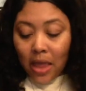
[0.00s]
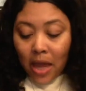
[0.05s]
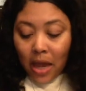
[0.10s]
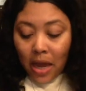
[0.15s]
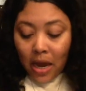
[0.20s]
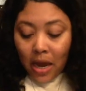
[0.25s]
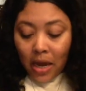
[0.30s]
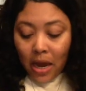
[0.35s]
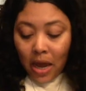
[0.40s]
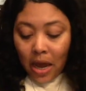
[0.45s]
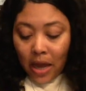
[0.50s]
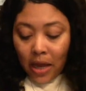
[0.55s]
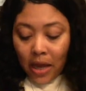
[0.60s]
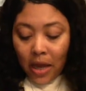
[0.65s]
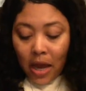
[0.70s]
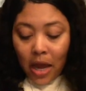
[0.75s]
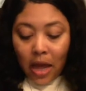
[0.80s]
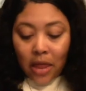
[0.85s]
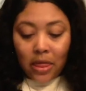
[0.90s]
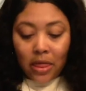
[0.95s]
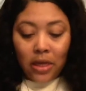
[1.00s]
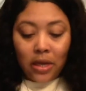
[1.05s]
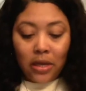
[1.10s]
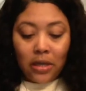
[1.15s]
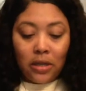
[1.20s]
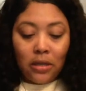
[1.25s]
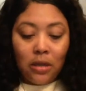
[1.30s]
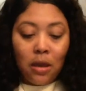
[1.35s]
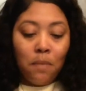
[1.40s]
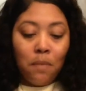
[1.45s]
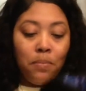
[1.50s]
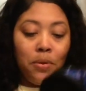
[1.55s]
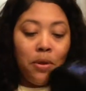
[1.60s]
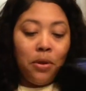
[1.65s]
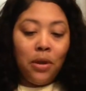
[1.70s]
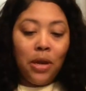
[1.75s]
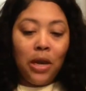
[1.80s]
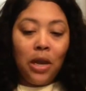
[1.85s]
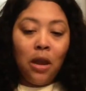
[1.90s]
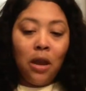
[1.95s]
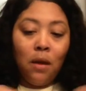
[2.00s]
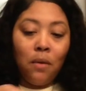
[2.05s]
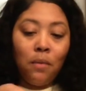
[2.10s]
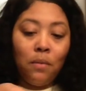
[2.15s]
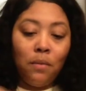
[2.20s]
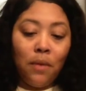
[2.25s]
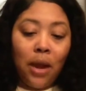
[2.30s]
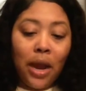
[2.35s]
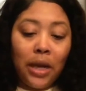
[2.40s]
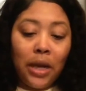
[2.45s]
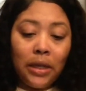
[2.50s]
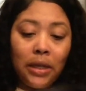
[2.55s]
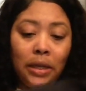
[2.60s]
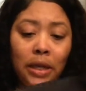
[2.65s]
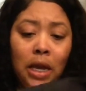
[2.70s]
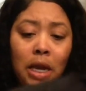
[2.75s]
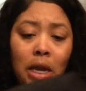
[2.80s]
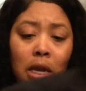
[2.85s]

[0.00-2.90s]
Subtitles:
then I got this beauty right